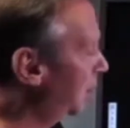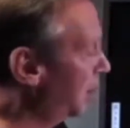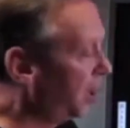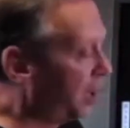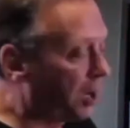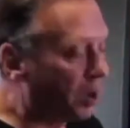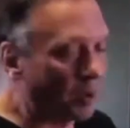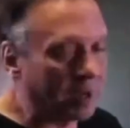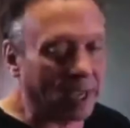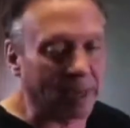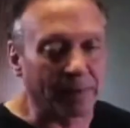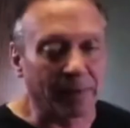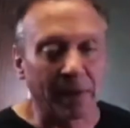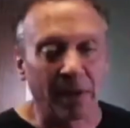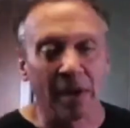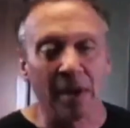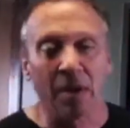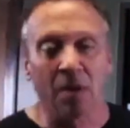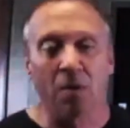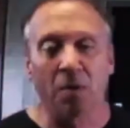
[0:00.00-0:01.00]
Okay,
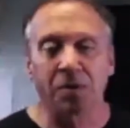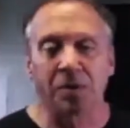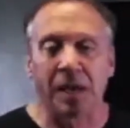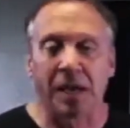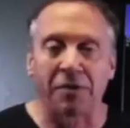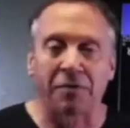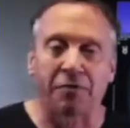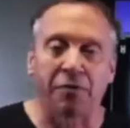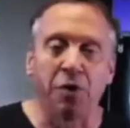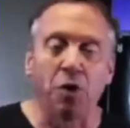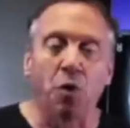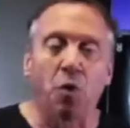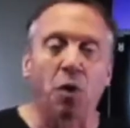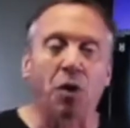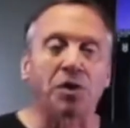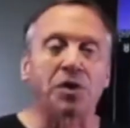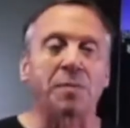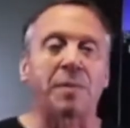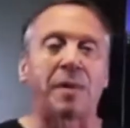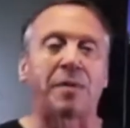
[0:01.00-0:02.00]
let's say a few
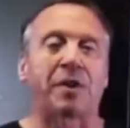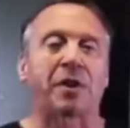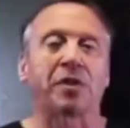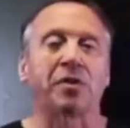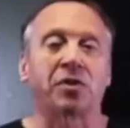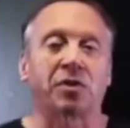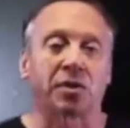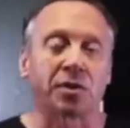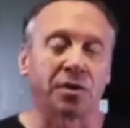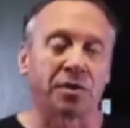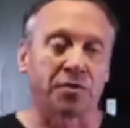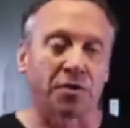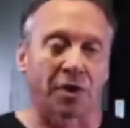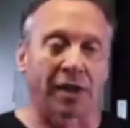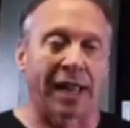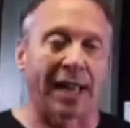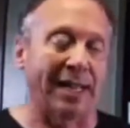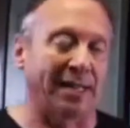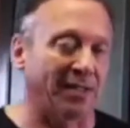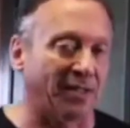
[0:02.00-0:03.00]
words about the concern for
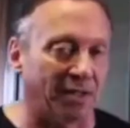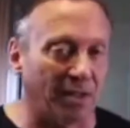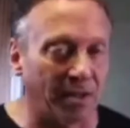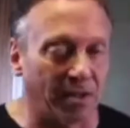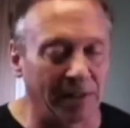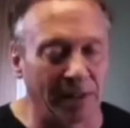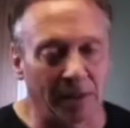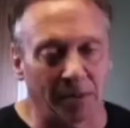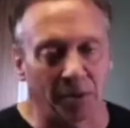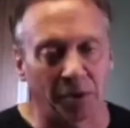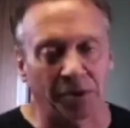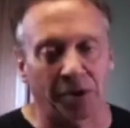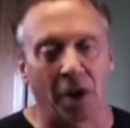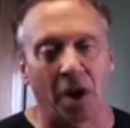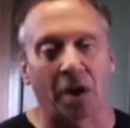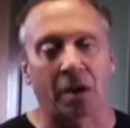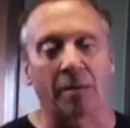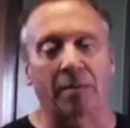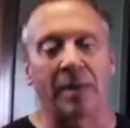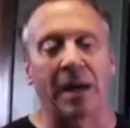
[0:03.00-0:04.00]
cancer, and then we'll
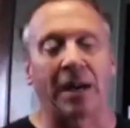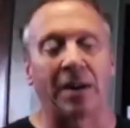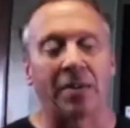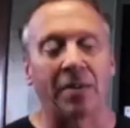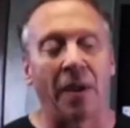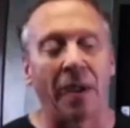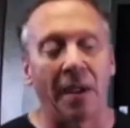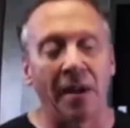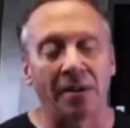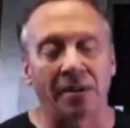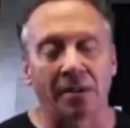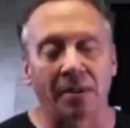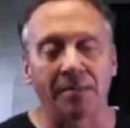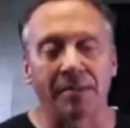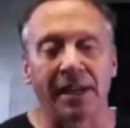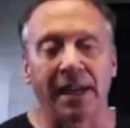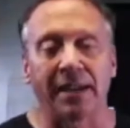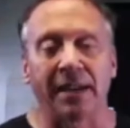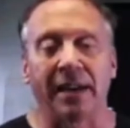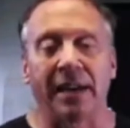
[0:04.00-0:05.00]
talk about some
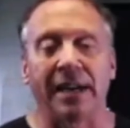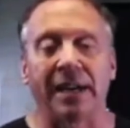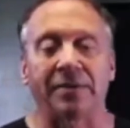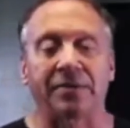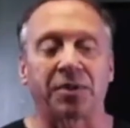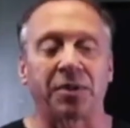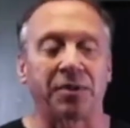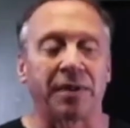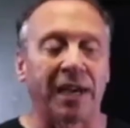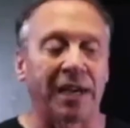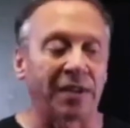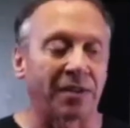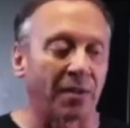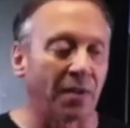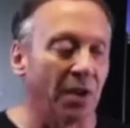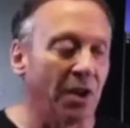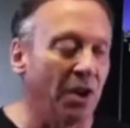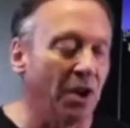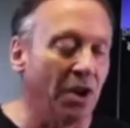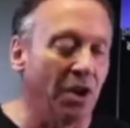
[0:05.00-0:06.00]
data after that.
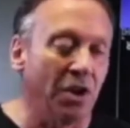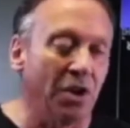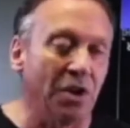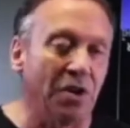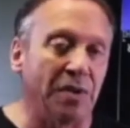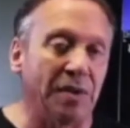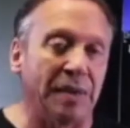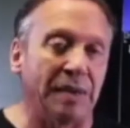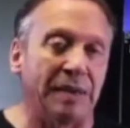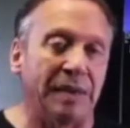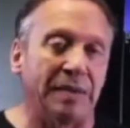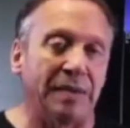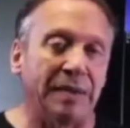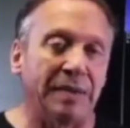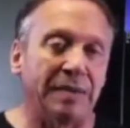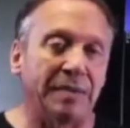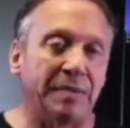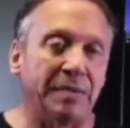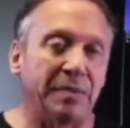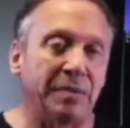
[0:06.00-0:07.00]

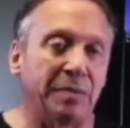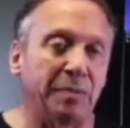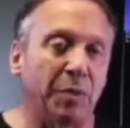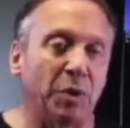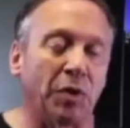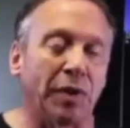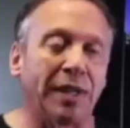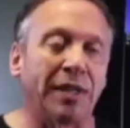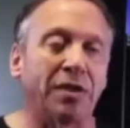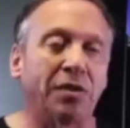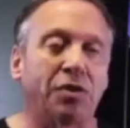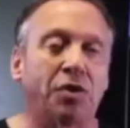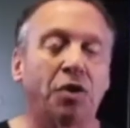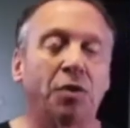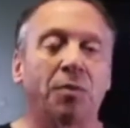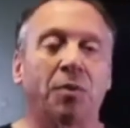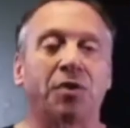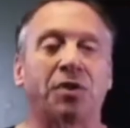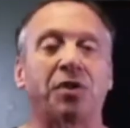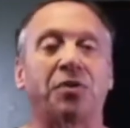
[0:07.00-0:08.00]
Malignant
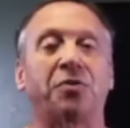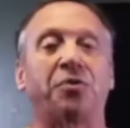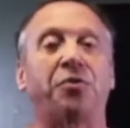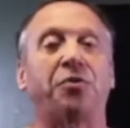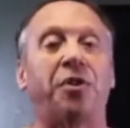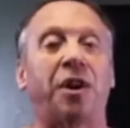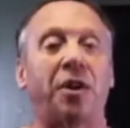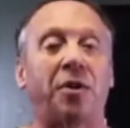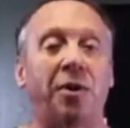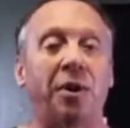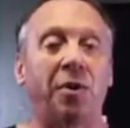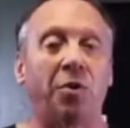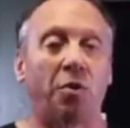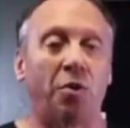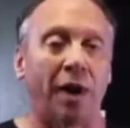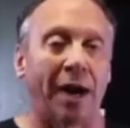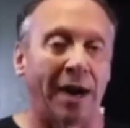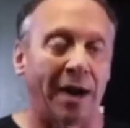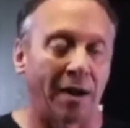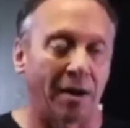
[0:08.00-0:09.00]
tumors is very
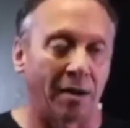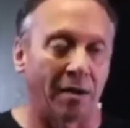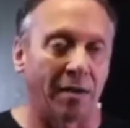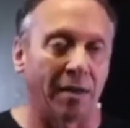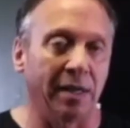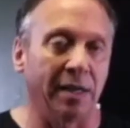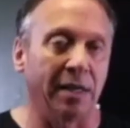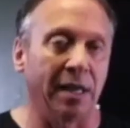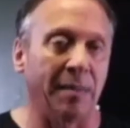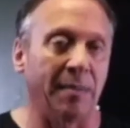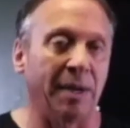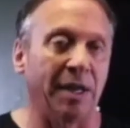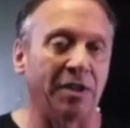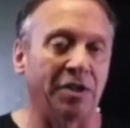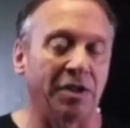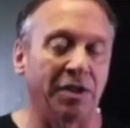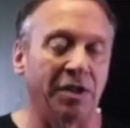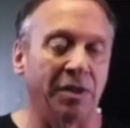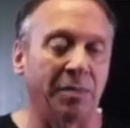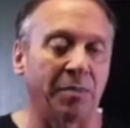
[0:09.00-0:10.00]
rare in
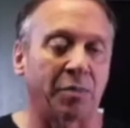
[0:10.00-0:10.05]
MHE.